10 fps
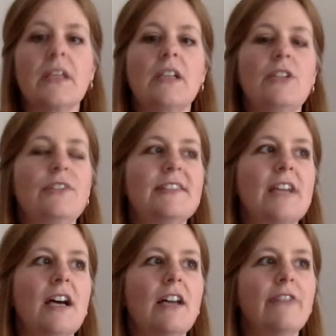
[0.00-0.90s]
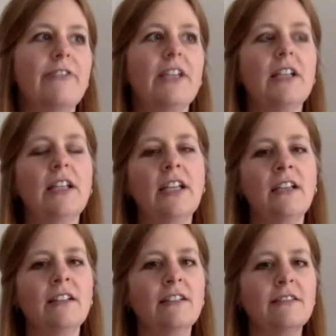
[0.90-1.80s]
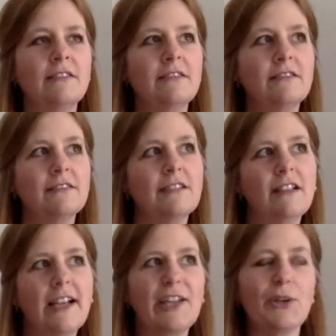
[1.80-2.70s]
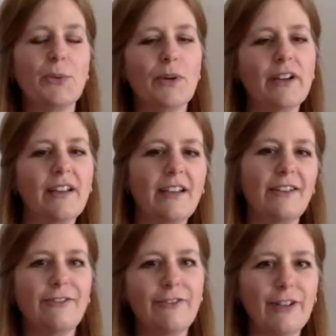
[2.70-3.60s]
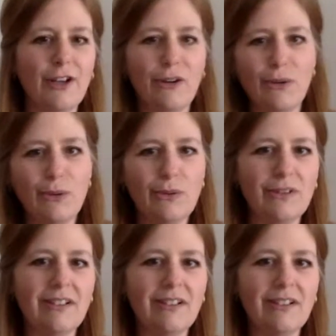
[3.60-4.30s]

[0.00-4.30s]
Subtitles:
You start feeling like you're working in flow.